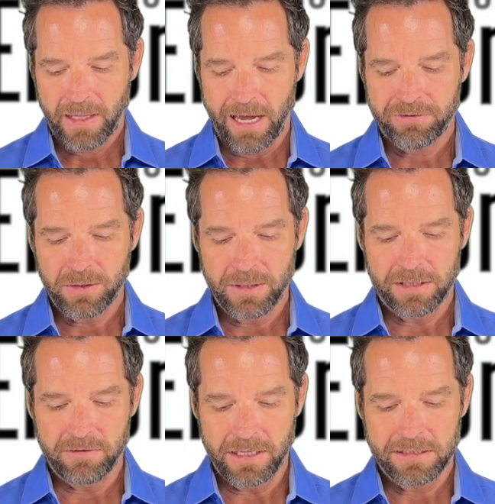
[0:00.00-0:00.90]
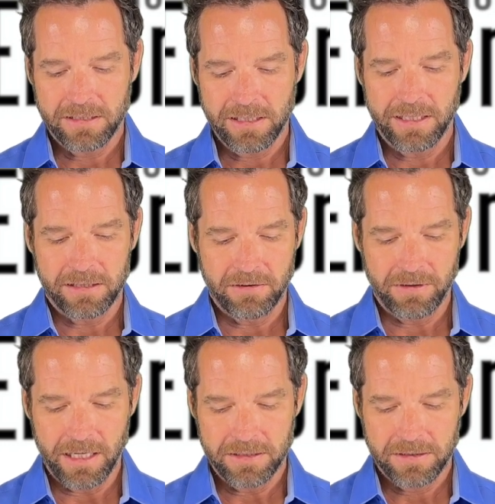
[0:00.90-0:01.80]
after you get the device? Let's say you get the
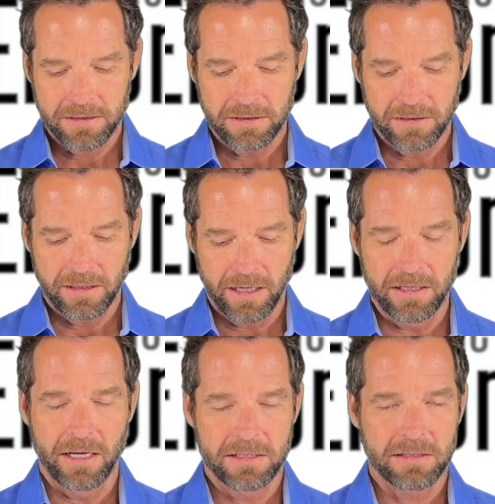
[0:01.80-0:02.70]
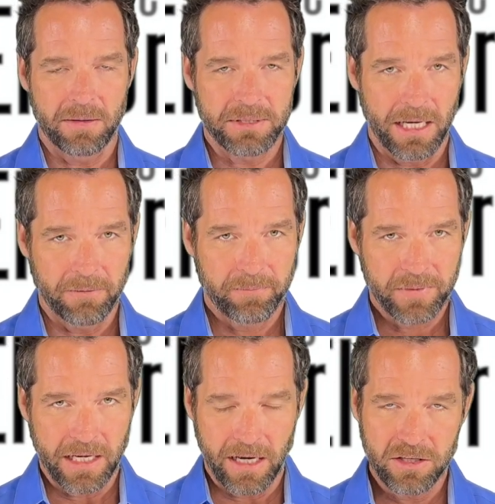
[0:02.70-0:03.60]
device and it slips out.
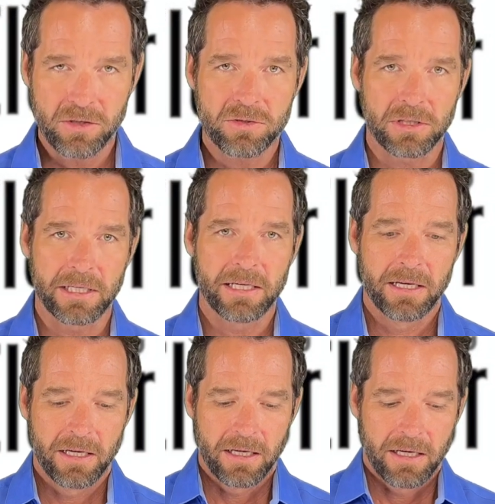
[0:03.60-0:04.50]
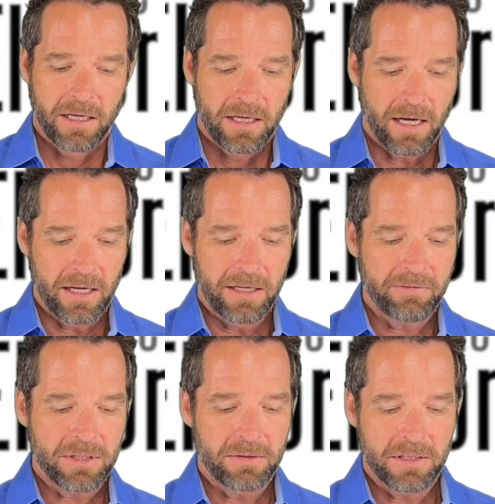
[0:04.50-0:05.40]
Okay, I
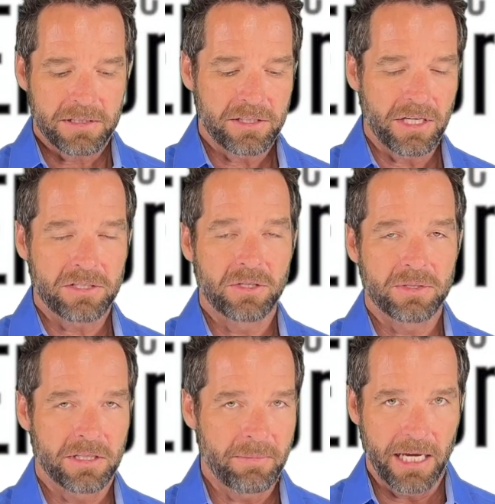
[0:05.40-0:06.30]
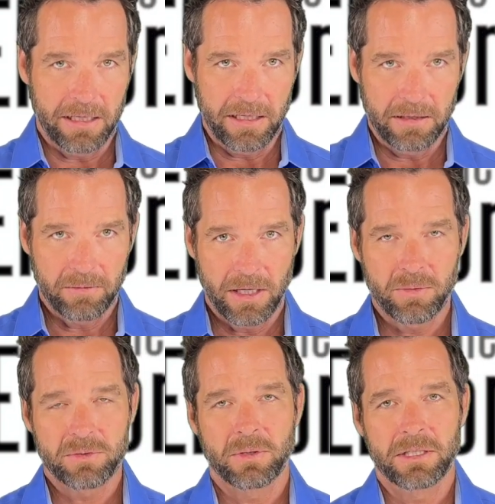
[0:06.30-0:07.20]
never suggest using the band again. We
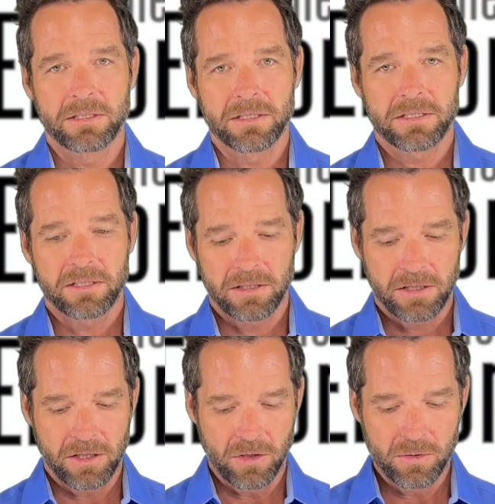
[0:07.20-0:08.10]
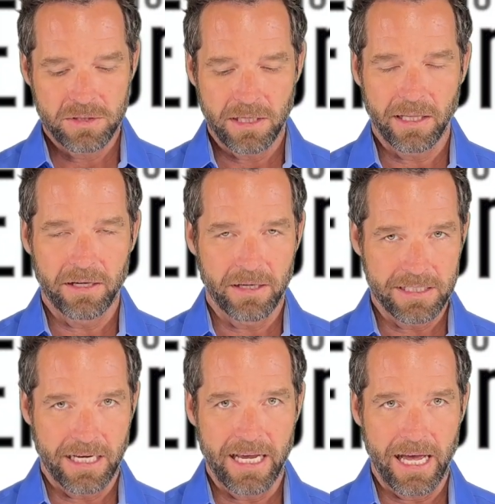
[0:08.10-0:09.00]
always want to just use the Elator
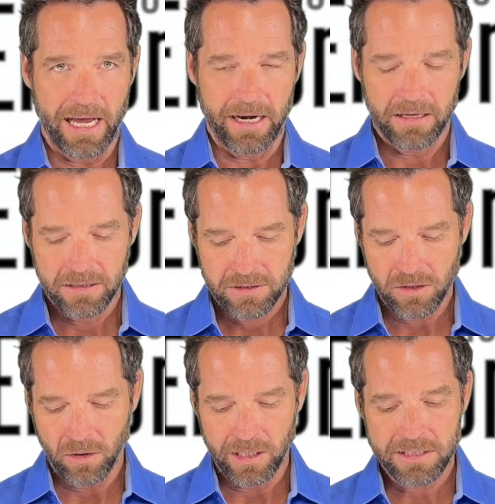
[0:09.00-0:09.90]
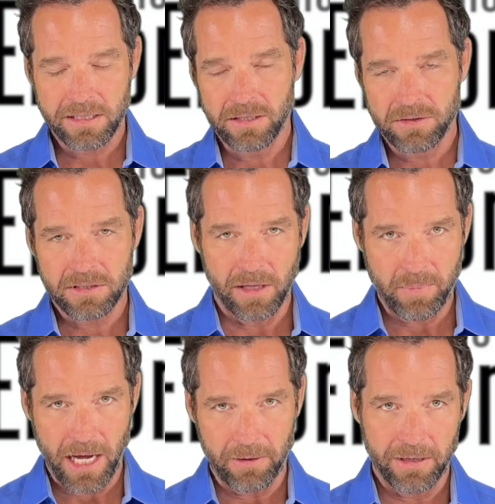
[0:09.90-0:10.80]
as a guide. So let's say you
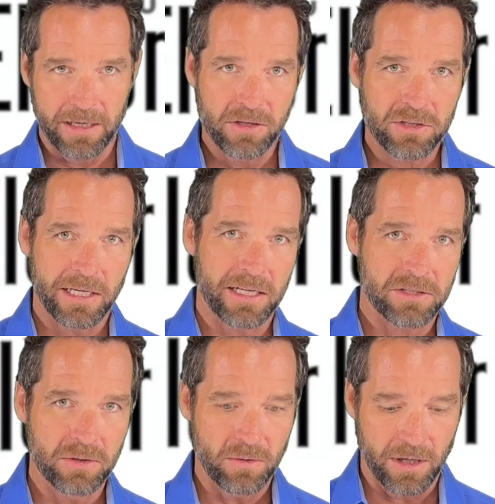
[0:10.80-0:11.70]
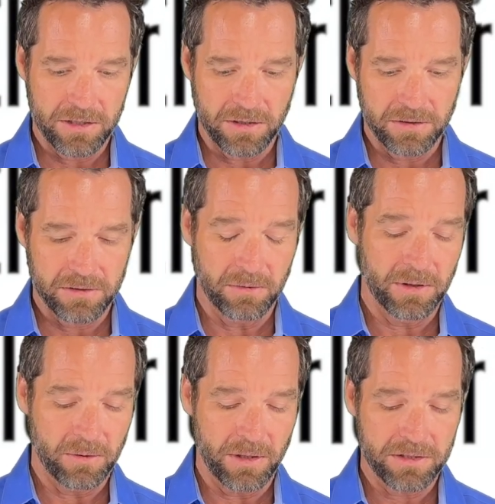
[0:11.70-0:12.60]
slip out. And I usually ask two questions, or
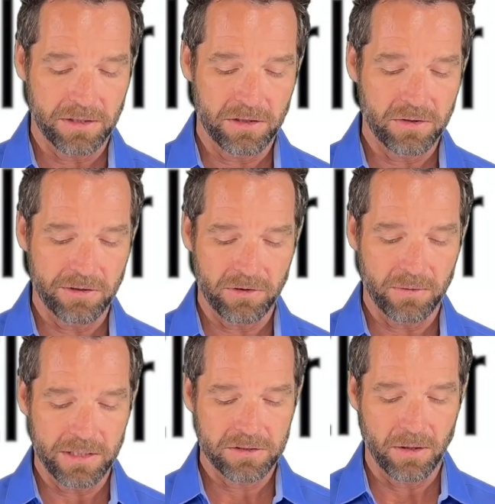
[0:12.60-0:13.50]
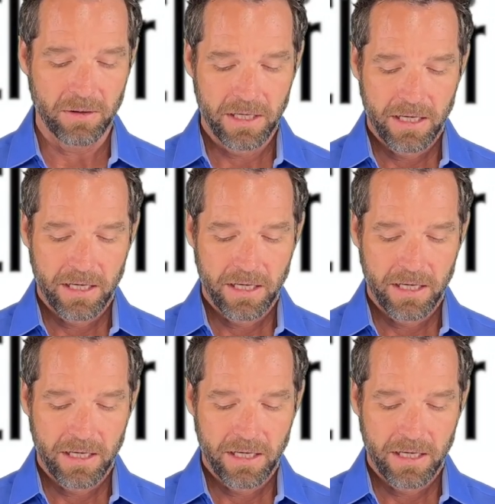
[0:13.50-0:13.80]
one question in two different ways. So